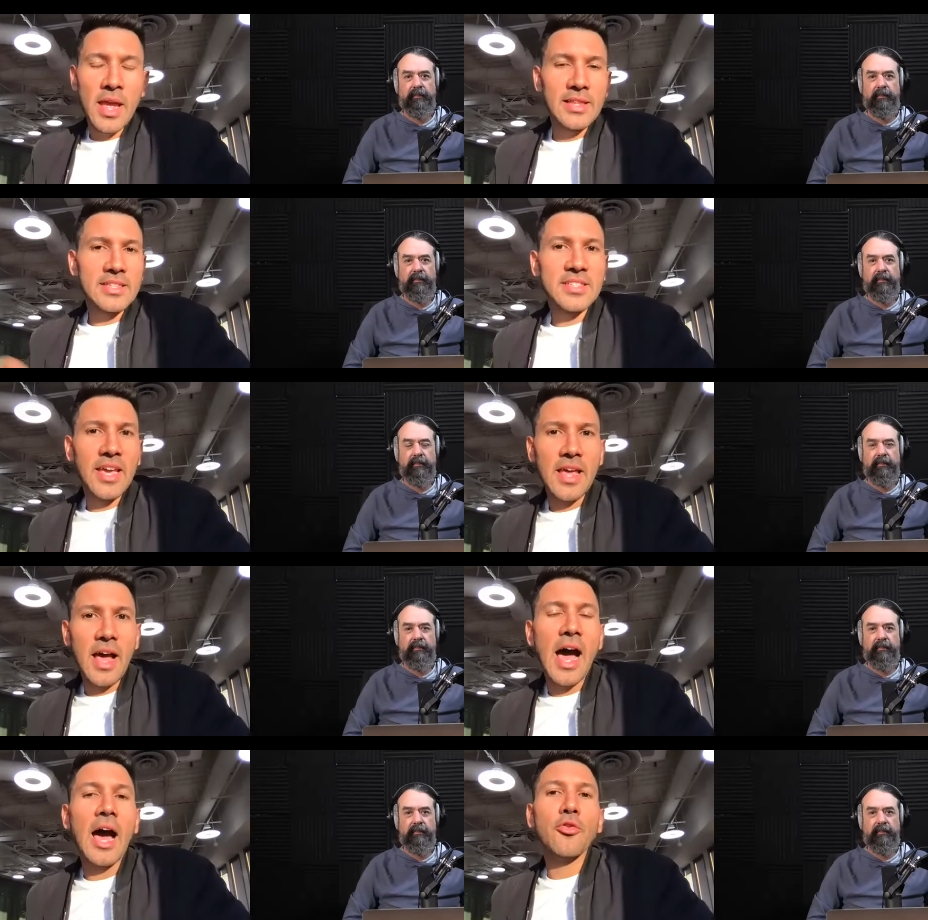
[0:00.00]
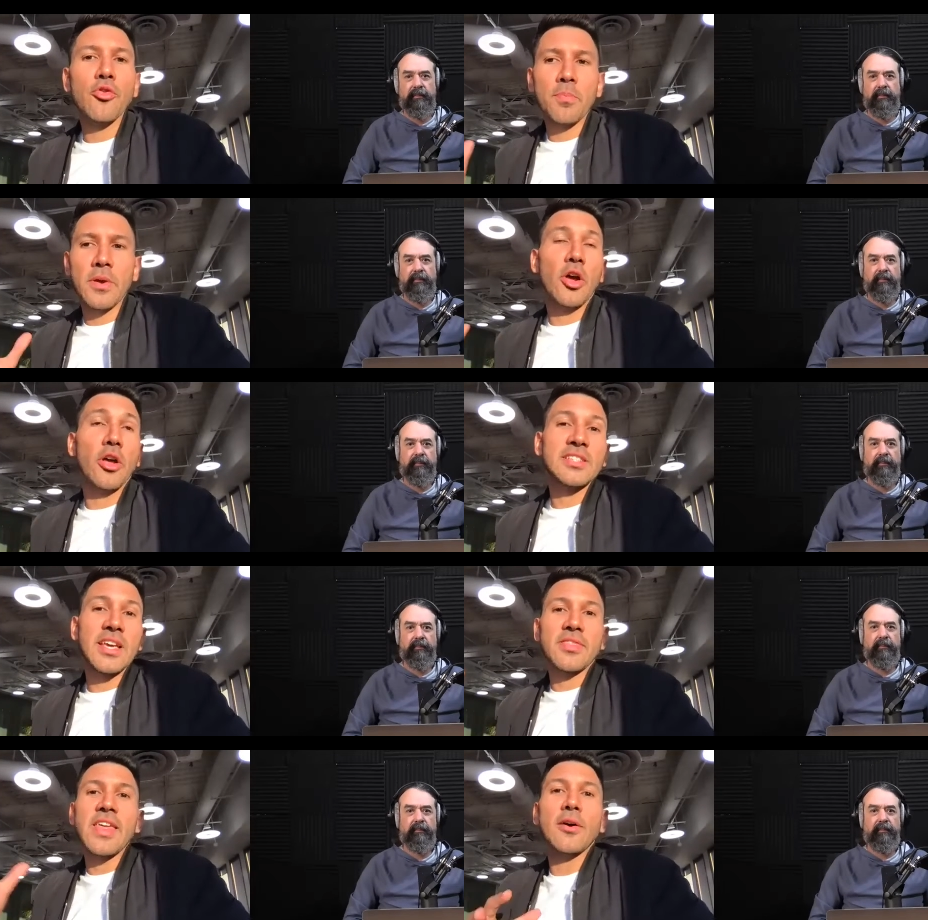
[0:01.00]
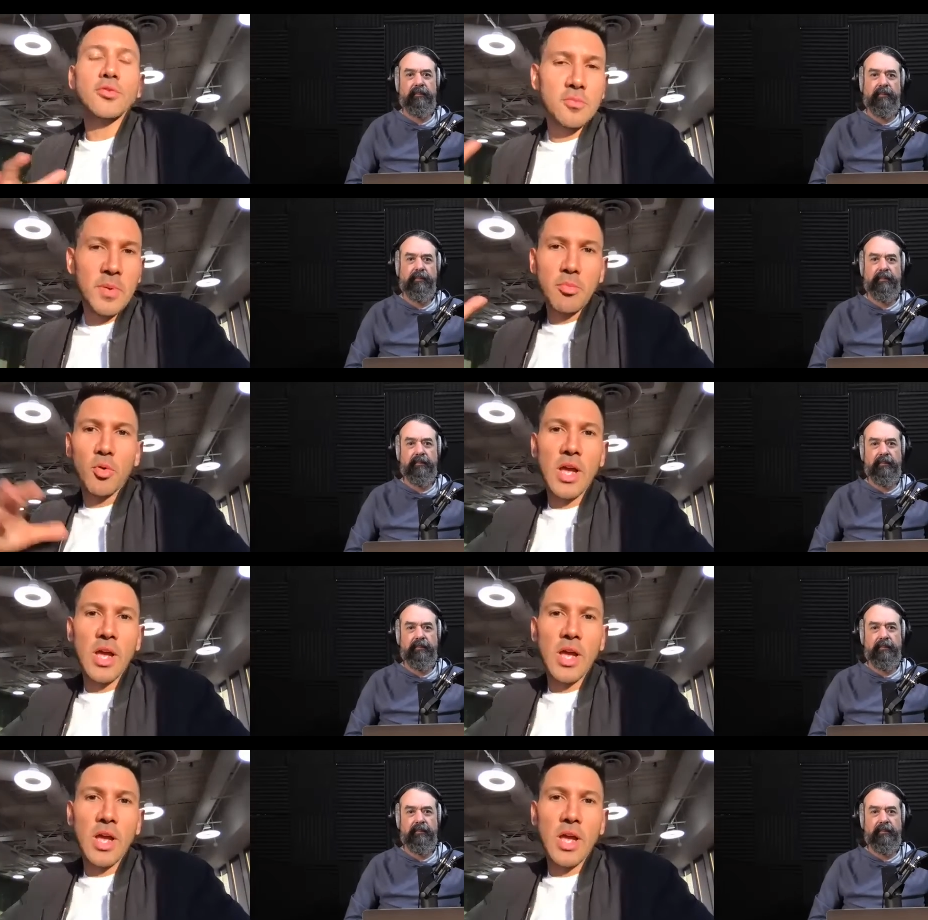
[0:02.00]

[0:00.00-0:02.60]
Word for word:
Speaker 1: Let's say a hundred, no, let's say a thousand people